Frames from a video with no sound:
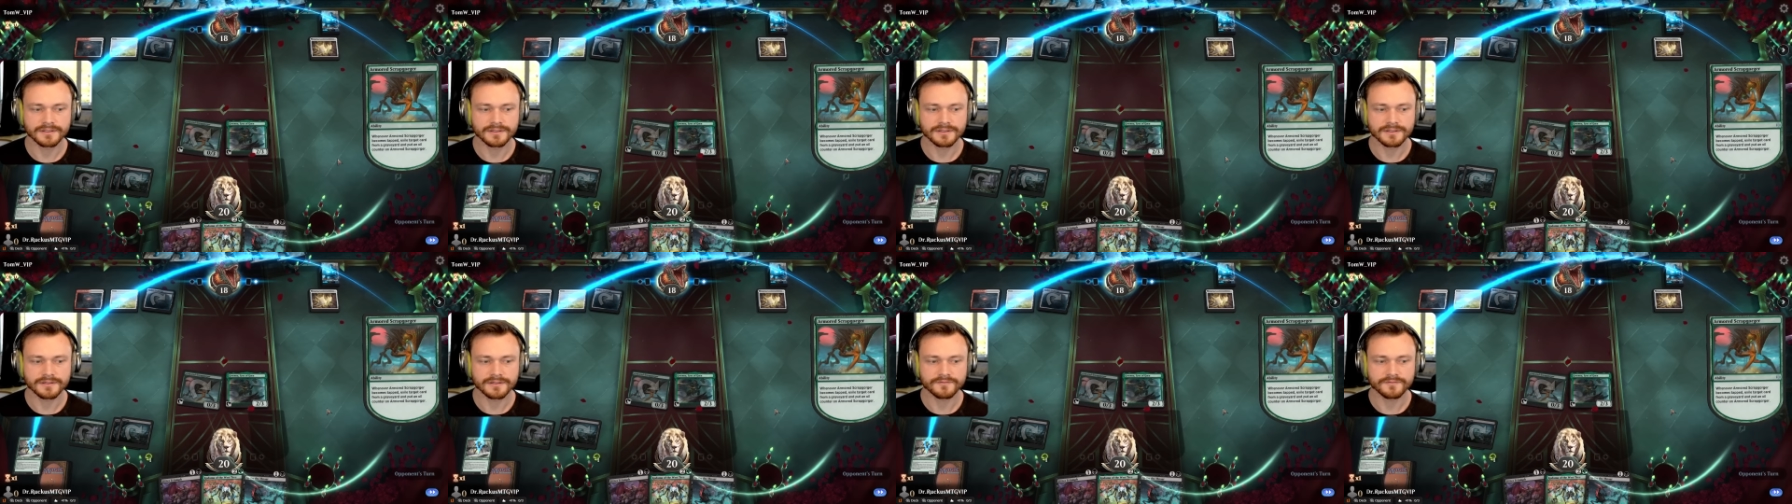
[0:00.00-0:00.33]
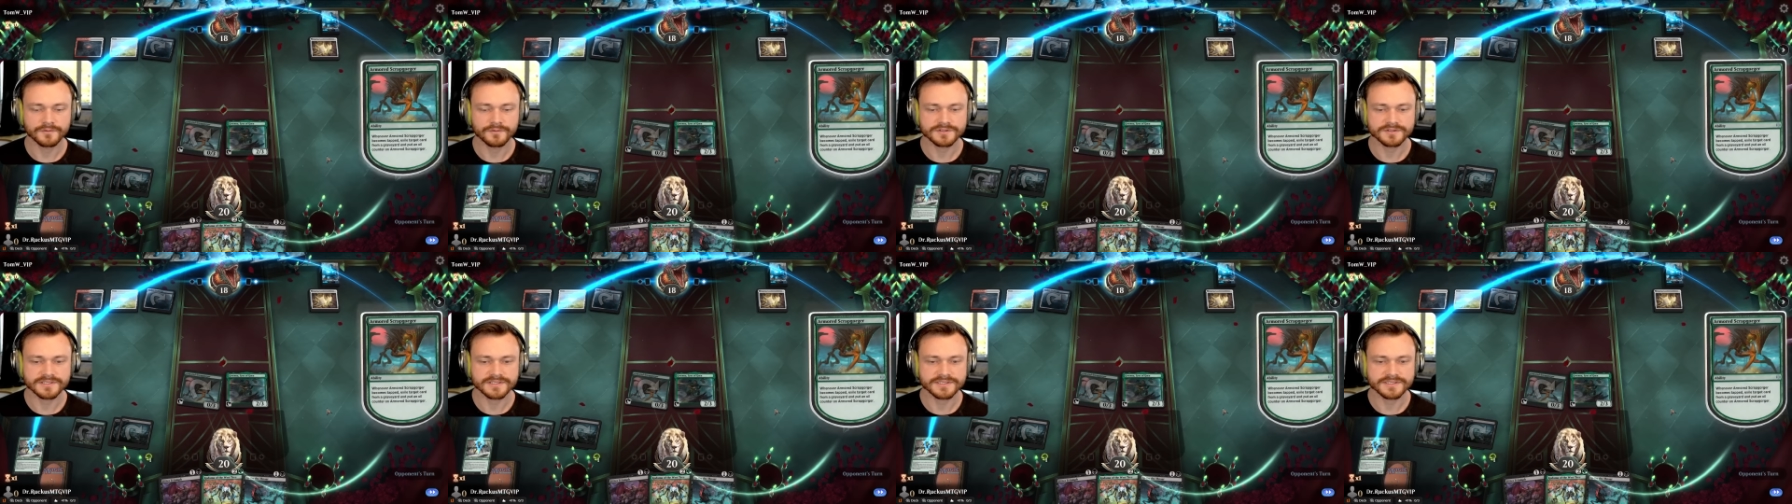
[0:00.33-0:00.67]

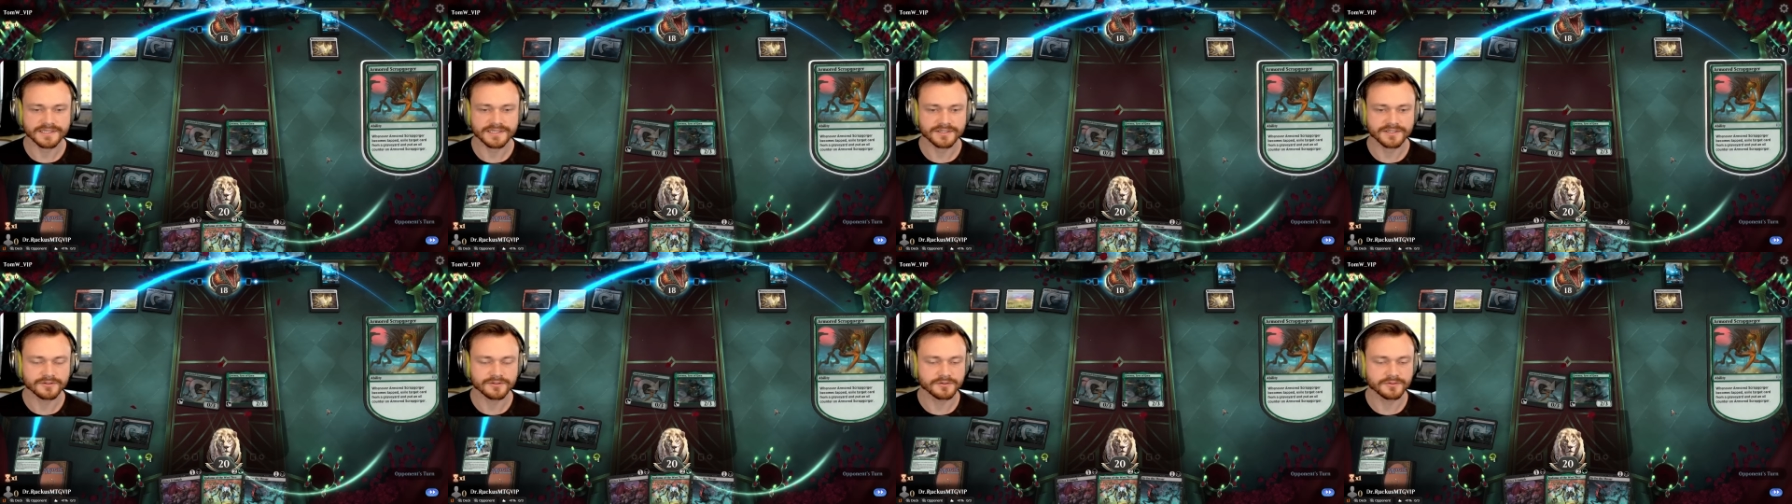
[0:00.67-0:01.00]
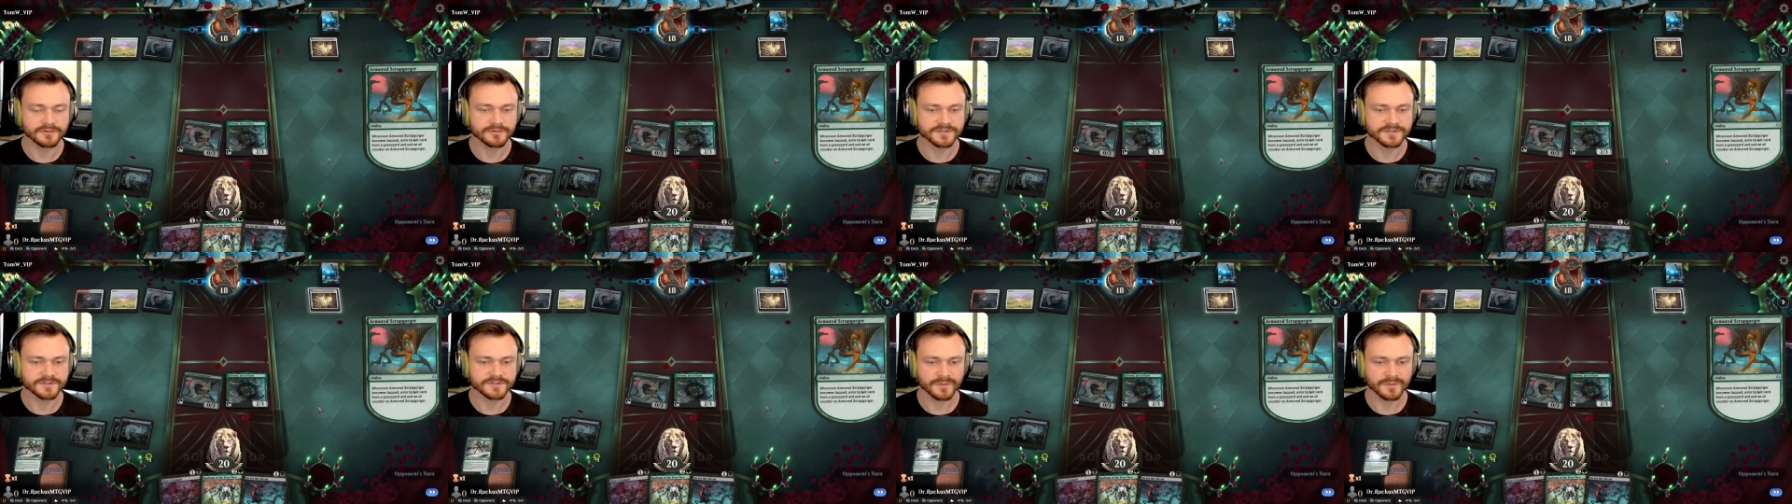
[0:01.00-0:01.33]
Unfortunately taking our own
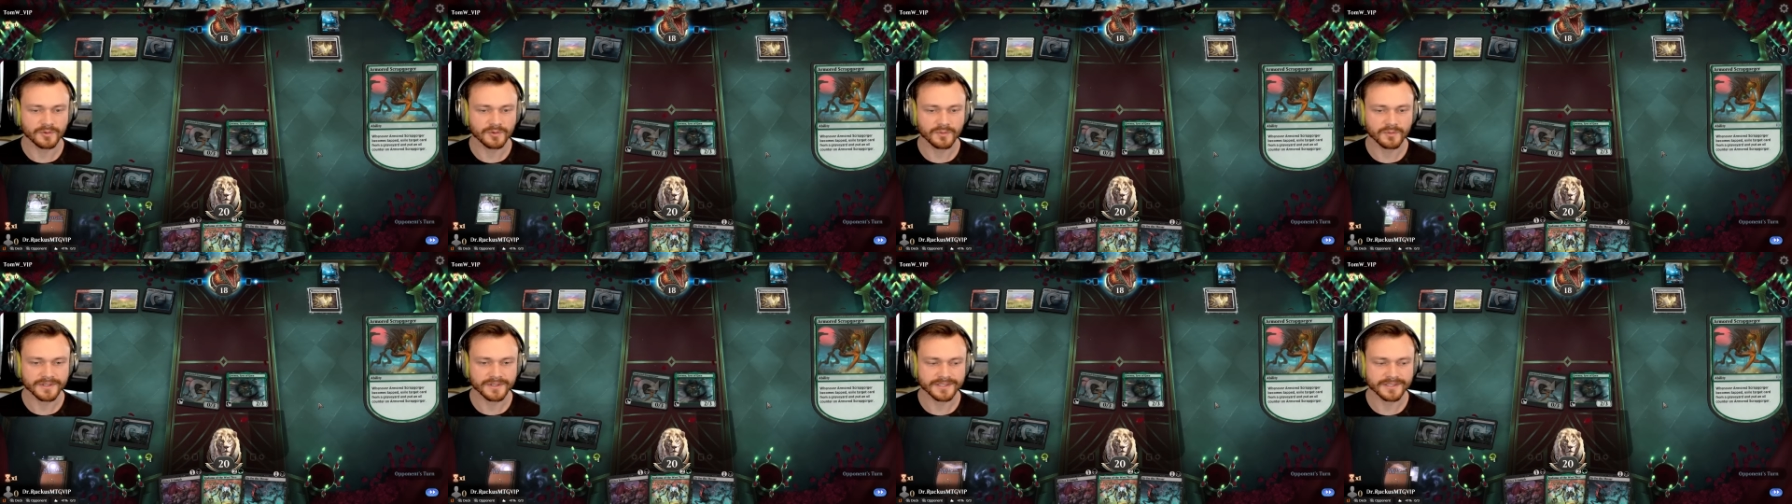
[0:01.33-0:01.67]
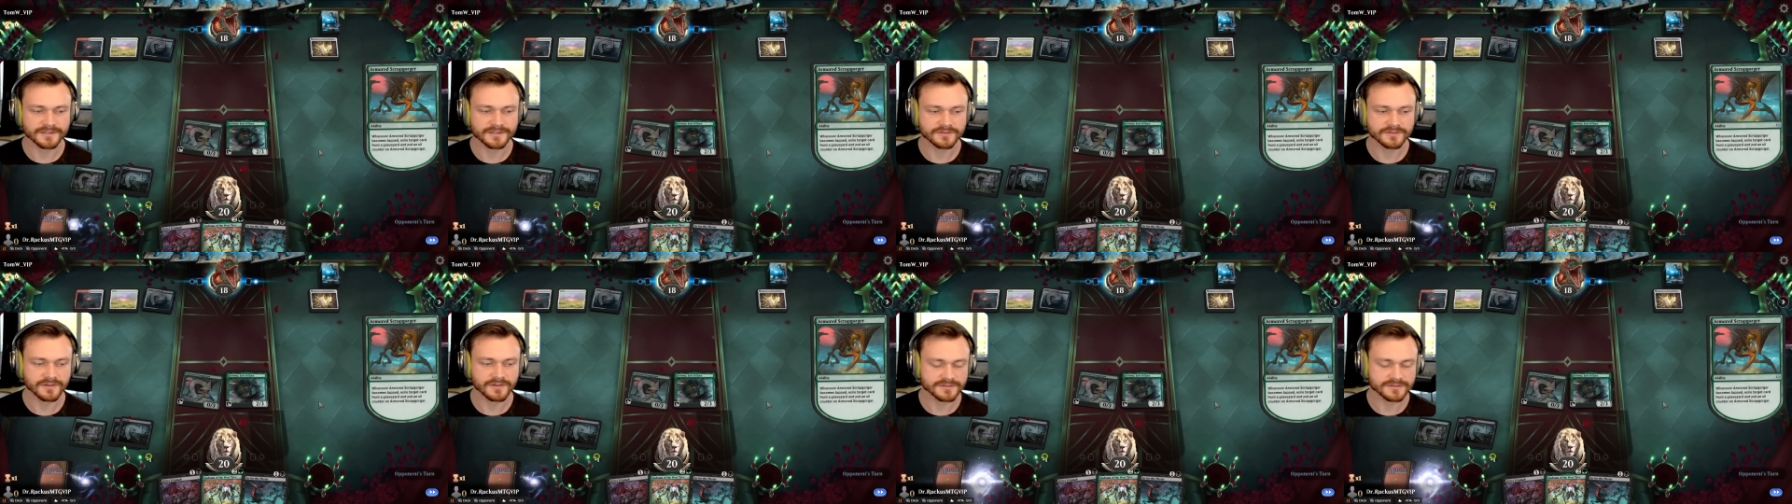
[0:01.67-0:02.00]
creature, but we want to
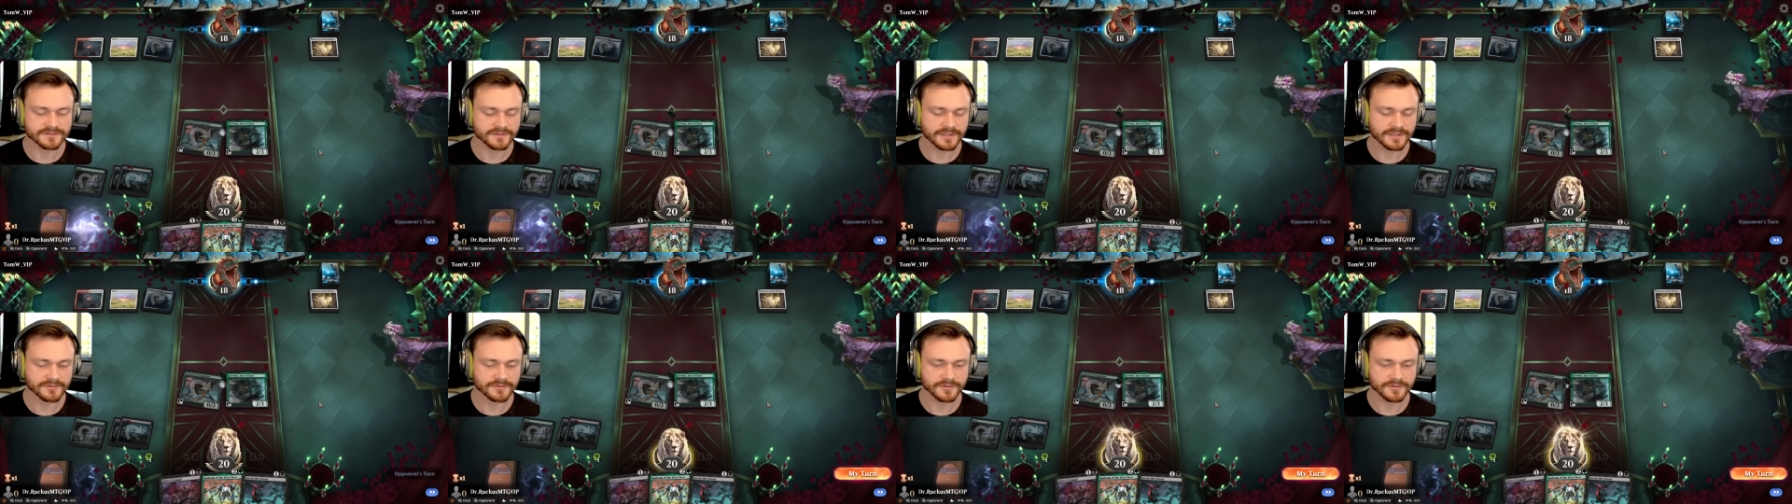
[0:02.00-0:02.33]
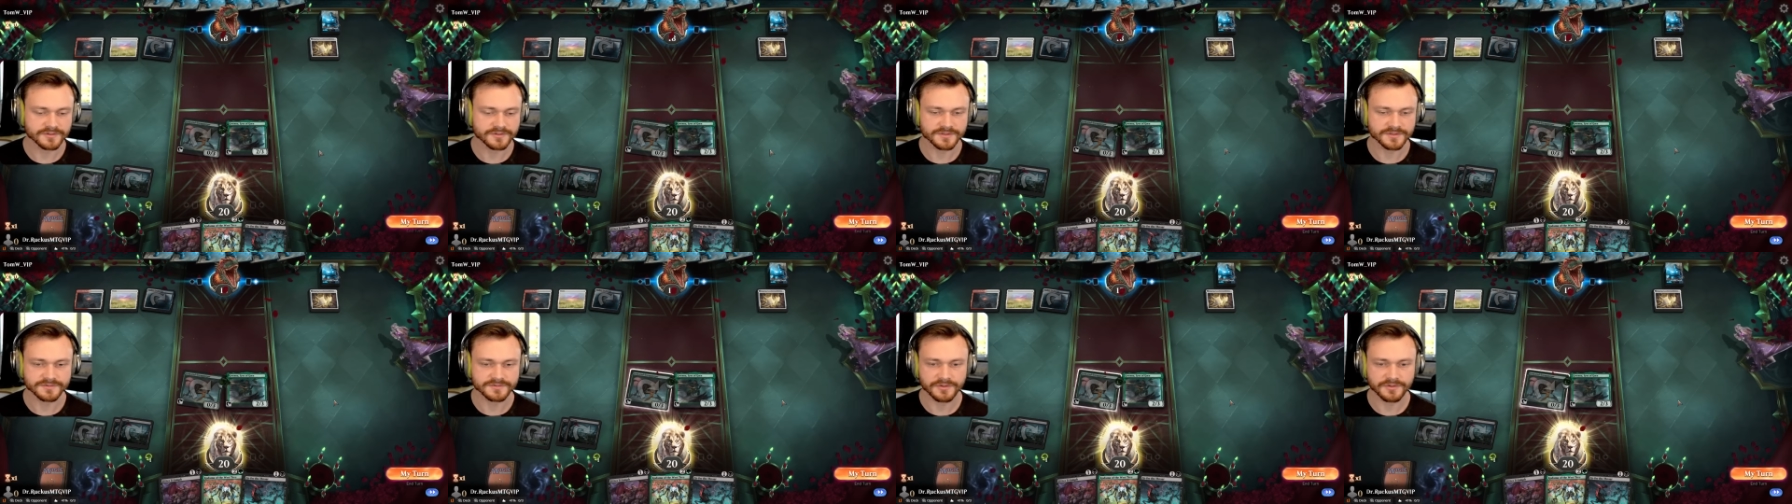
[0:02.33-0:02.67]
get the Scrap
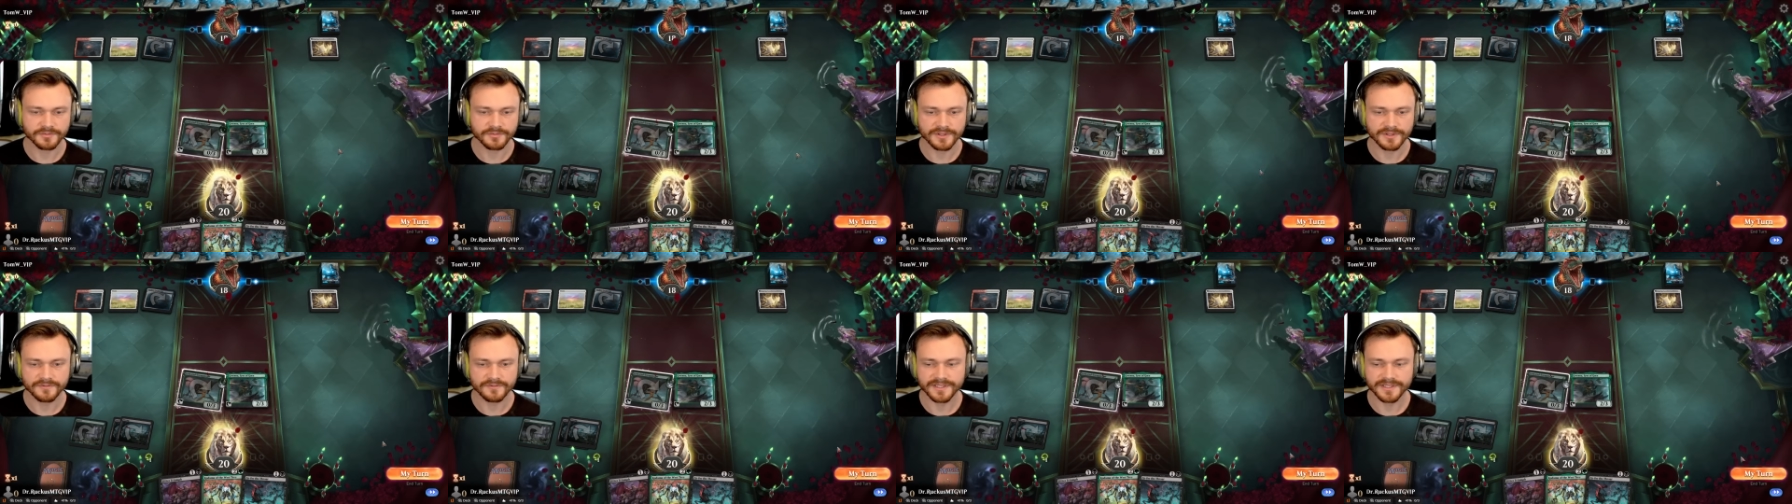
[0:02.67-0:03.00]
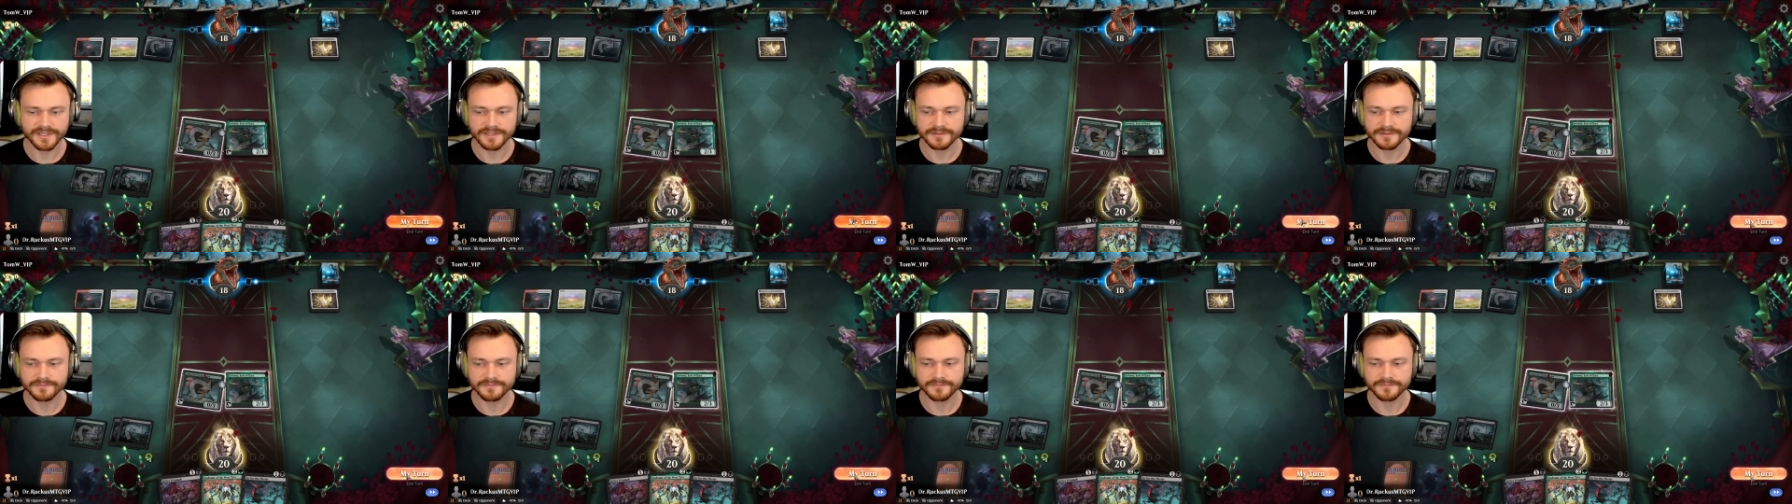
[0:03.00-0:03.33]
Forger up to 3 if we
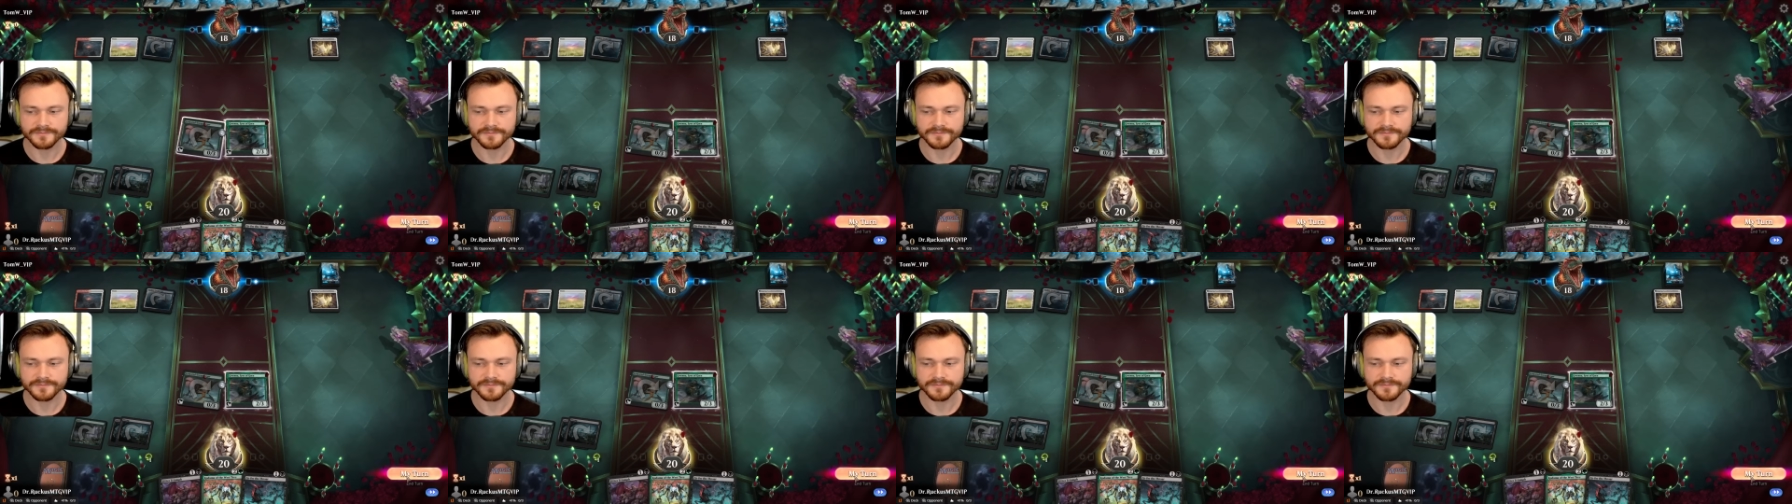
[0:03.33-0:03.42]
can.